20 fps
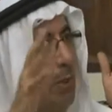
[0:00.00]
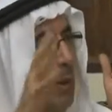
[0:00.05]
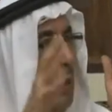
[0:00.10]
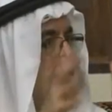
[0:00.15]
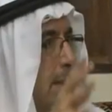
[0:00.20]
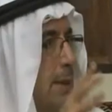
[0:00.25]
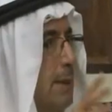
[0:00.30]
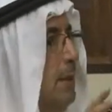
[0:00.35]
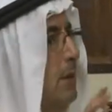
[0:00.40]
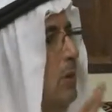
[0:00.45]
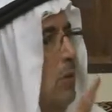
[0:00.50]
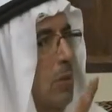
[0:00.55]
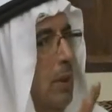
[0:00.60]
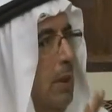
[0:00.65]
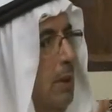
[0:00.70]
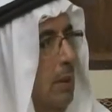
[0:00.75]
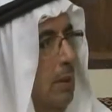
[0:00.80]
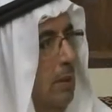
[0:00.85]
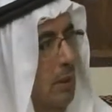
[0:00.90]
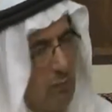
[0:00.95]
lesson. Okay,
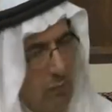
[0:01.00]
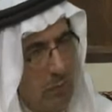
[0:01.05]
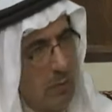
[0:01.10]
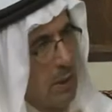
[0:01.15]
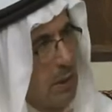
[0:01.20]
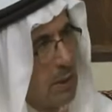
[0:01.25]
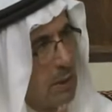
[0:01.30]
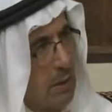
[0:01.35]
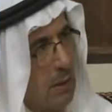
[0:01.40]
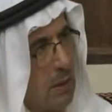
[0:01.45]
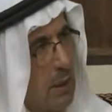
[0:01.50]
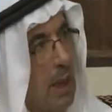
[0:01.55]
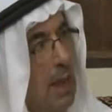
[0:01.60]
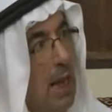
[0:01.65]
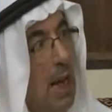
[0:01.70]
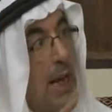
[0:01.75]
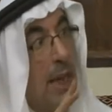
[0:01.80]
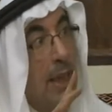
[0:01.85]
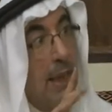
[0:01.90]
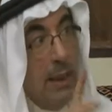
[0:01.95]
give them the lesson,
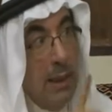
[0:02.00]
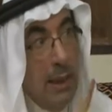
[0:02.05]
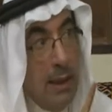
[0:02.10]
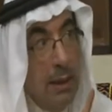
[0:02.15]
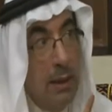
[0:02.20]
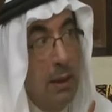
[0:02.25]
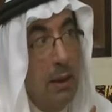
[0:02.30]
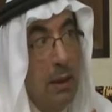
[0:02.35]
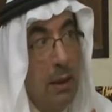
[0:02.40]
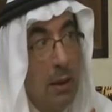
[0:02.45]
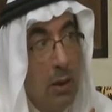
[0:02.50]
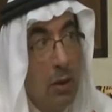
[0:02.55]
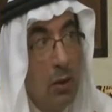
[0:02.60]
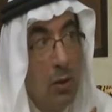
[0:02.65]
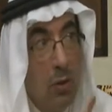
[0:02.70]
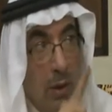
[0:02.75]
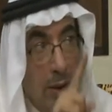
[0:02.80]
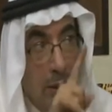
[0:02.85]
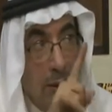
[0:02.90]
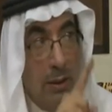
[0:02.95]
and then go
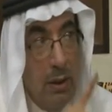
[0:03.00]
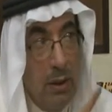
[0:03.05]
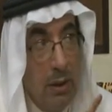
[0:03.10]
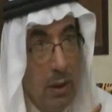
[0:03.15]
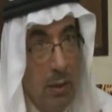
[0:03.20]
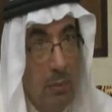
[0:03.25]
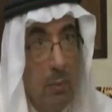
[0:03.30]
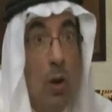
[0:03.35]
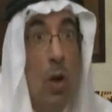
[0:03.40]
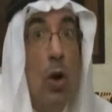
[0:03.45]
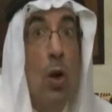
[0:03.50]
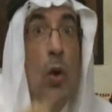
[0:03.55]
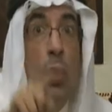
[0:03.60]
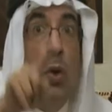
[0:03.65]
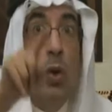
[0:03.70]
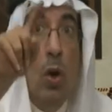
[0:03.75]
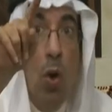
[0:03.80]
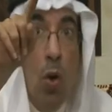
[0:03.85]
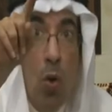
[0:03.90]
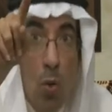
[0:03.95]
and tell them,
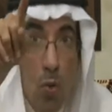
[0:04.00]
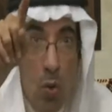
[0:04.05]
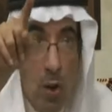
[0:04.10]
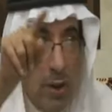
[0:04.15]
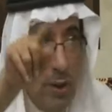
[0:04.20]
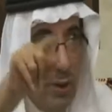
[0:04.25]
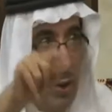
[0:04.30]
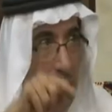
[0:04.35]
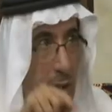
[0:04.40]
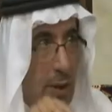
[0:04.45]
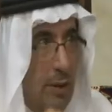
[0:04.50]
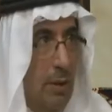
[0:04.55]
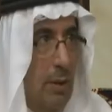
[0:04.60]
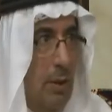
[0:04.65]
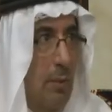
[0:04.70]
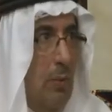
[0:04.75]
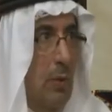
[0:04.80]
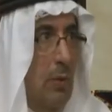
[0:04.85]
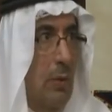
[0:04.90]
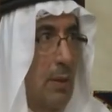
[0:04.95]
go and think
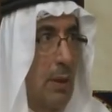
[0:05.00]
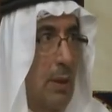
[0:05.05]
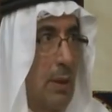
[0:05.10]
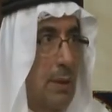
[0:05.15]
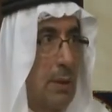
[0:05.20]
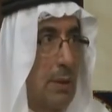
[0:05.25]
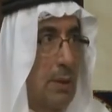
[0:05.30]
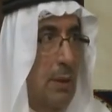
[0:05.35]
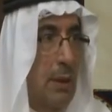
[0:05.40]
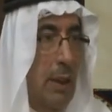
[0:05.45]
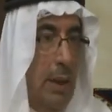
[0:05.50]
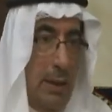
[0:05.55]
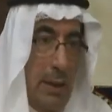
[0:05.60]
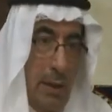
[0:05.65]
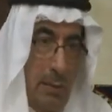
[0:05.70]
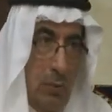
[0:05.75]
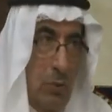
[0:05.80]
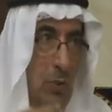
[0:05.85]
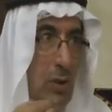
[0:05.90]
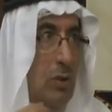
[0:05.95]
about the lesson, and come
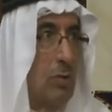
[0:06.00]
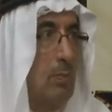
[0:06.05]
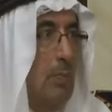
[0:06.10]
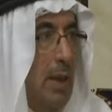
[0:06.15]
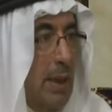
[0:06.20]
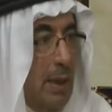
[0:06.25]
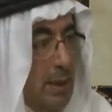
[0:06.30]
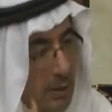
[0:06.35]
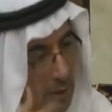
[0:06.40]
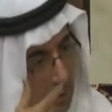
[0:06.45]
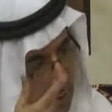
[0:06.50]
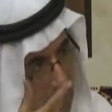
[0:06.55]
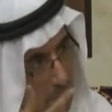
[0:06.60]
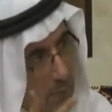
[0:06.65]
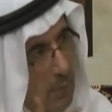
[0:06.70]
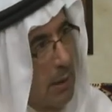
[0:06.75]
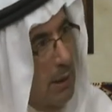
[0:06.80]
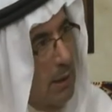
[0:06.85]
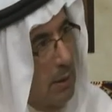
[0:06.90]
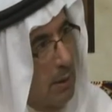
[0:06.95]
to us back and explain.